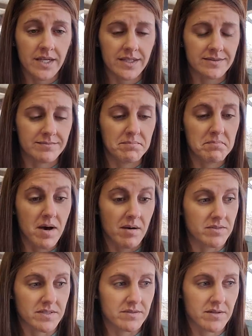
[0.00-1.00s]
And Bob
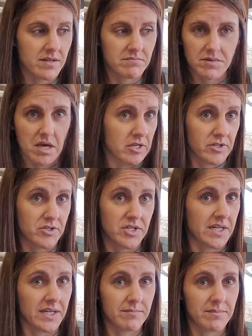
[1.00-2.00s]
was not
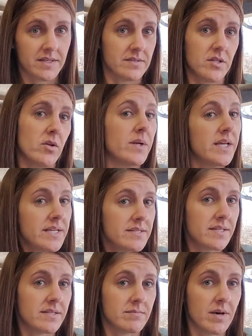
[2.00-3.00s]
understanding because when he
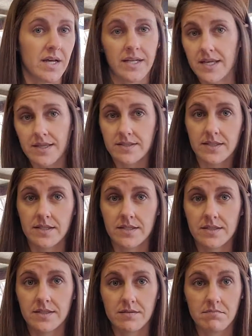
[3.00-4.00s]
sees mud, he sees
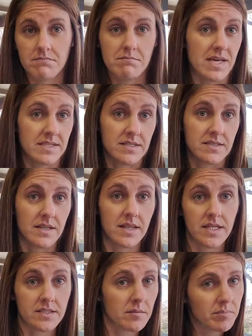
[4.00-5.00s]
messes and
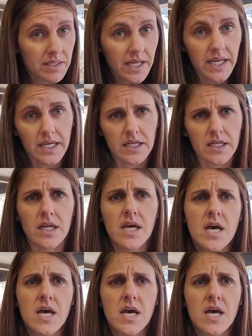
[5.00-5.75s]
things to play in,